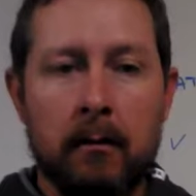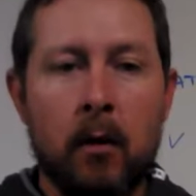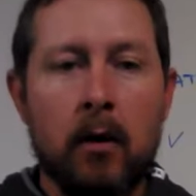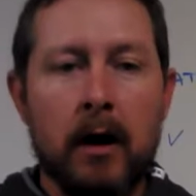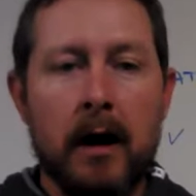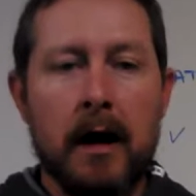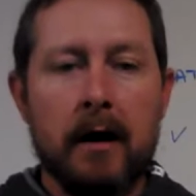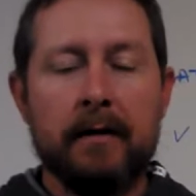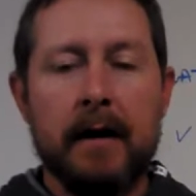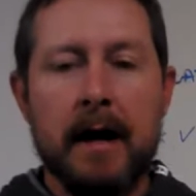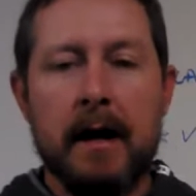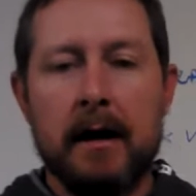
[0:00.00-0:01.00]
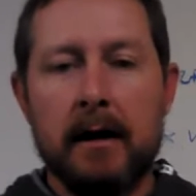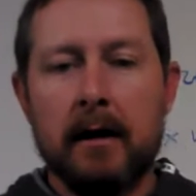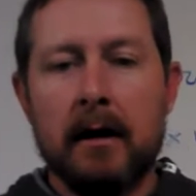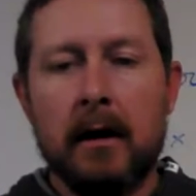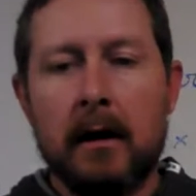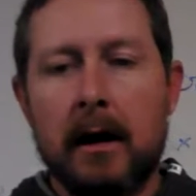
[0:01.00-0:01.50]
more of
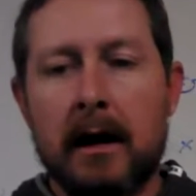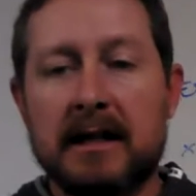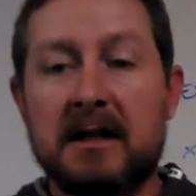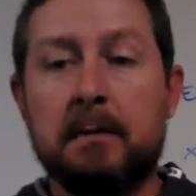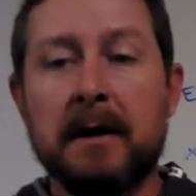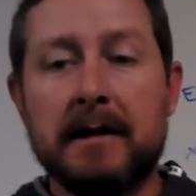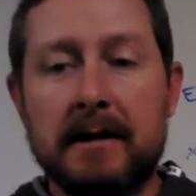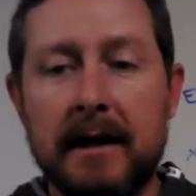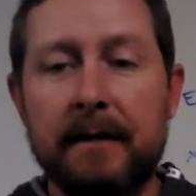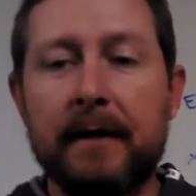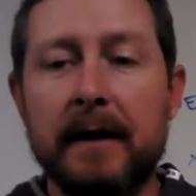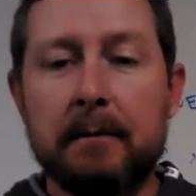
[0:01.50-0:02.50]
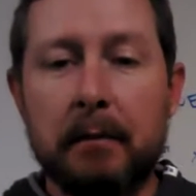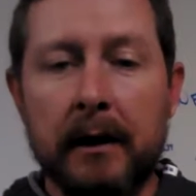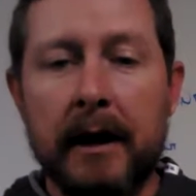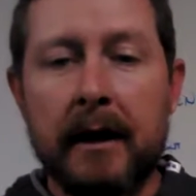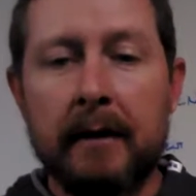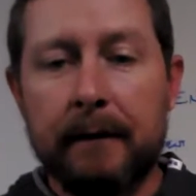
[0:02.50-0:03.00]
a specific
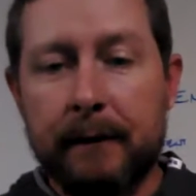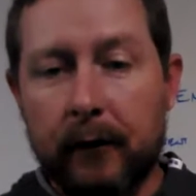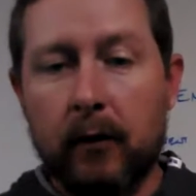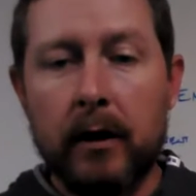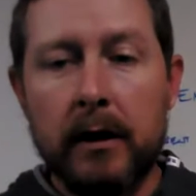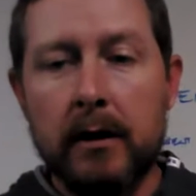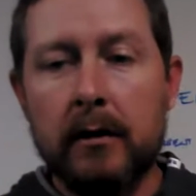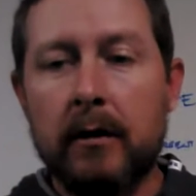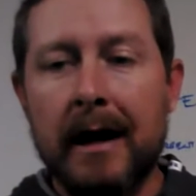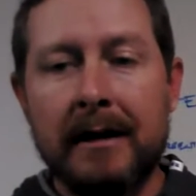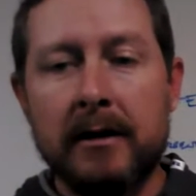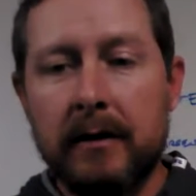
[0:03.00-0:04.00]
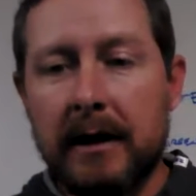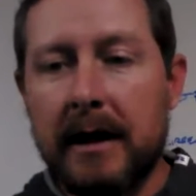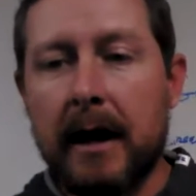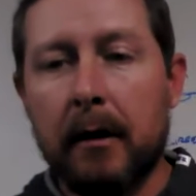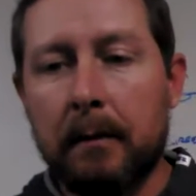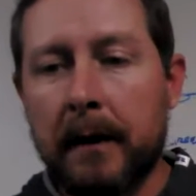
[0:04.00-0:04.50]
plan for you and you need
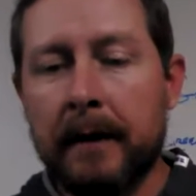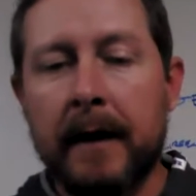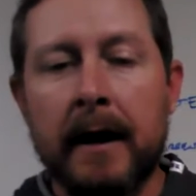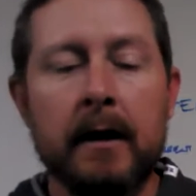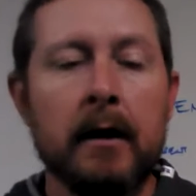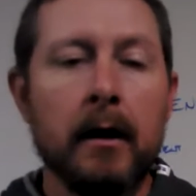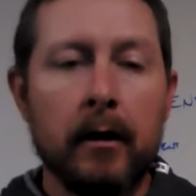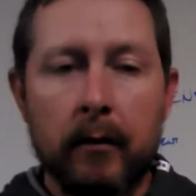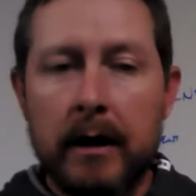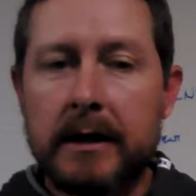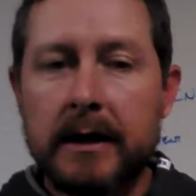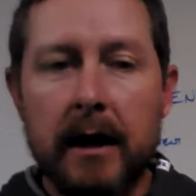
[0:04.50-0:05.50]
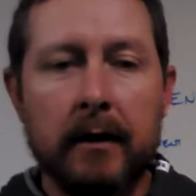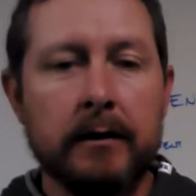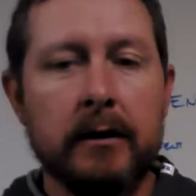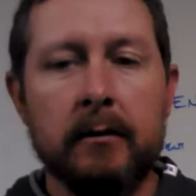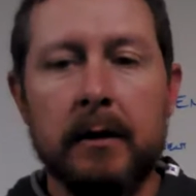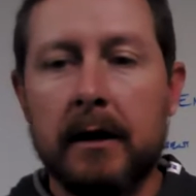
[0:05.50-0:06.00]
help on that, reach
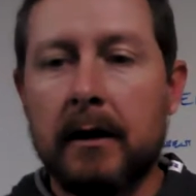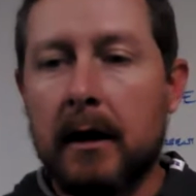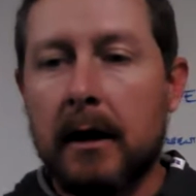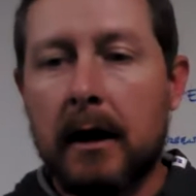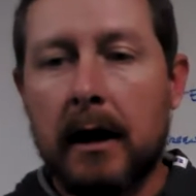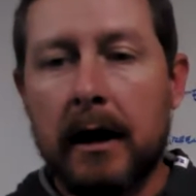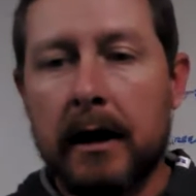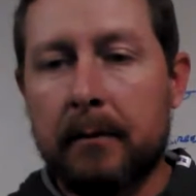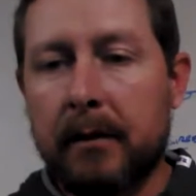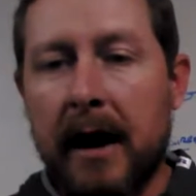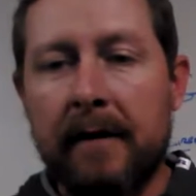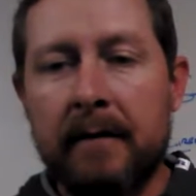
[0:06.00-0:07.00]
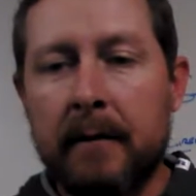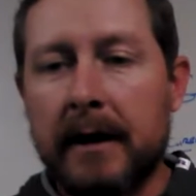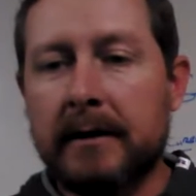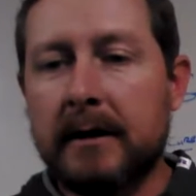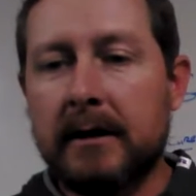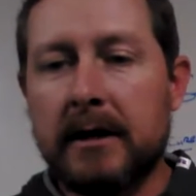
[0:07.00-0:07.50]
out to me in a private
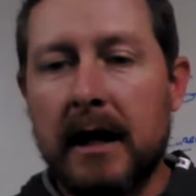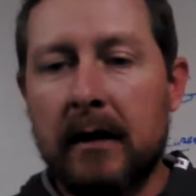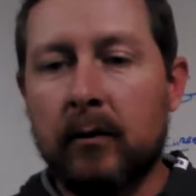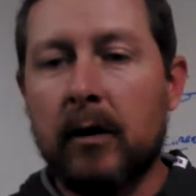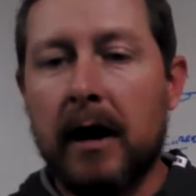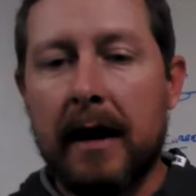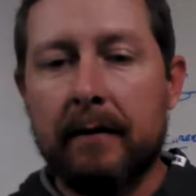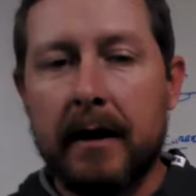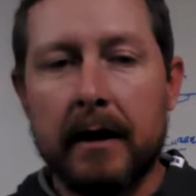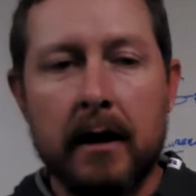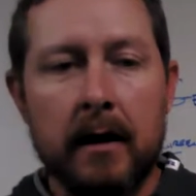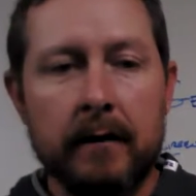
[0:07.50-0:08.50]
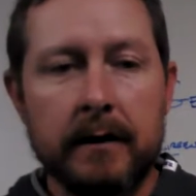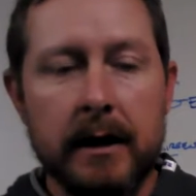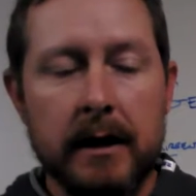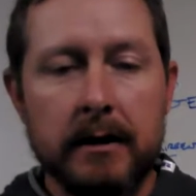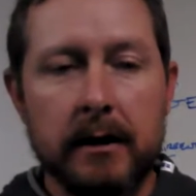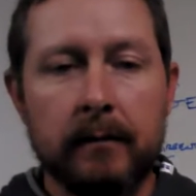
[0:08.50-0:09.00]
message and we'll have that
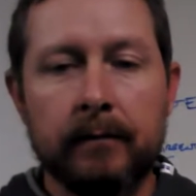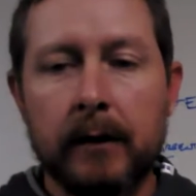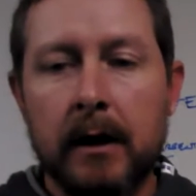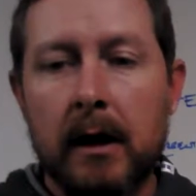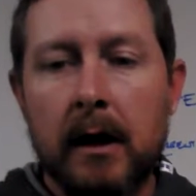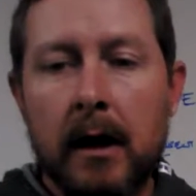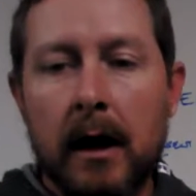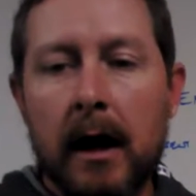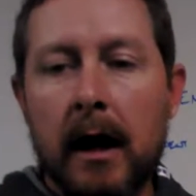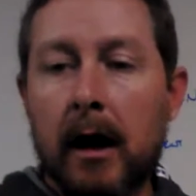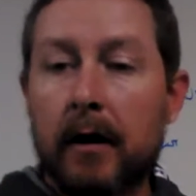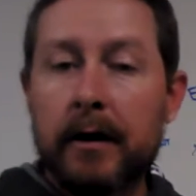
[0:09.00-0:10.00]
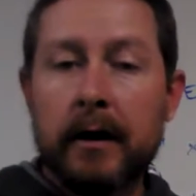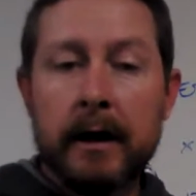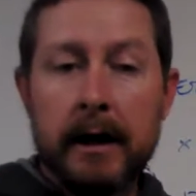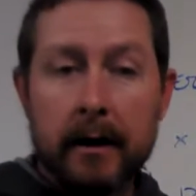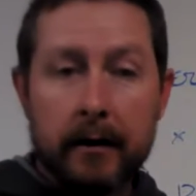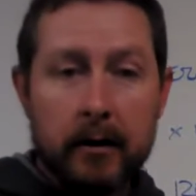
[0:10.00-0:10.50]
conversation. Are there
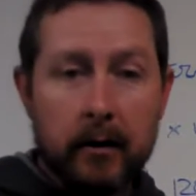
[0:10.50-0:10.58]
any other